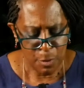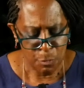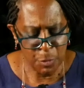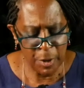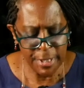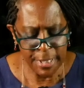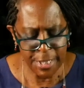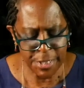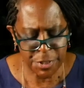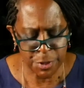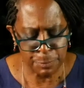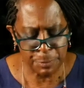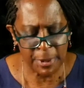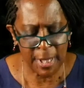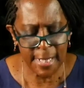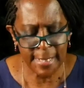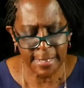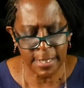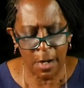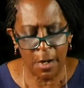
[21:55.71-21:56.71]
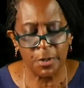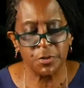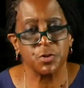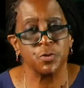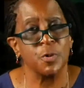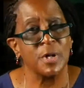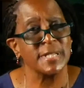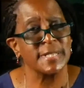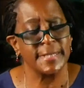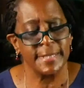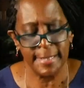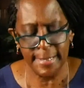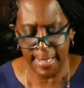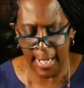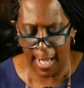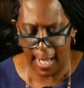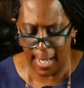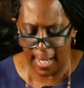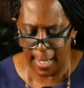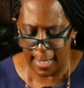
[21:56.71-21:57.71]
We need to place our trust in
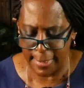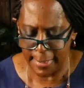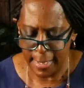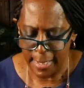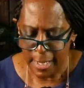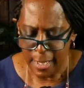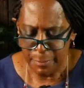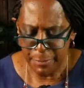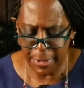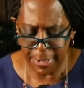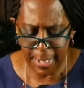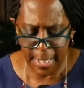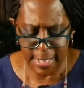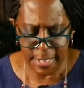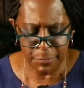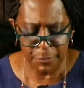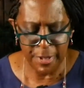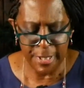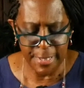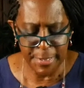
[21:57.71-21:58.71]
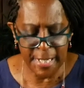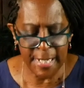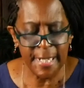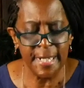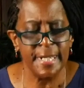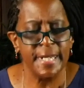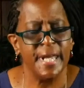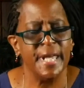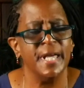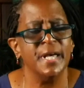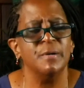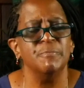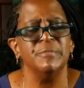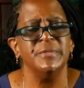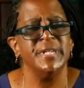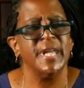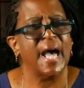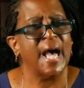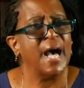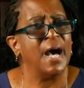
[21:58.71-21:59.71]
God because we need
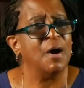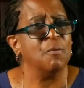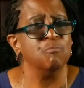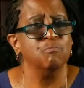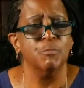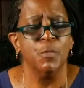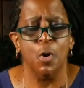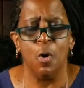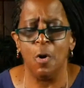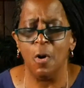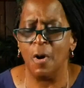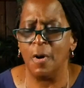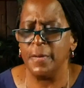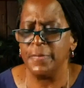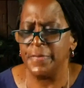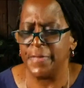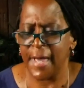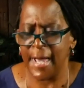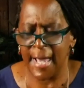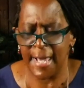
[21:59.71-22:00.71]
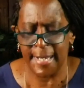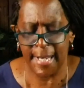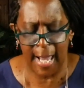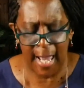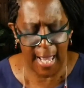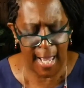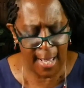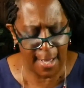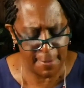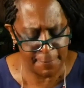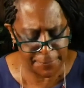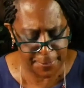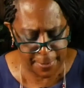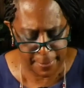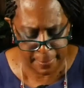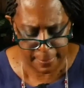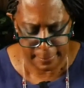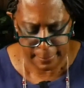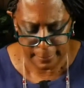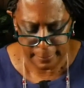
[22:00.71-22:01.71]
Him now more than
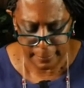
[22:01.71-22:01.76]
ever.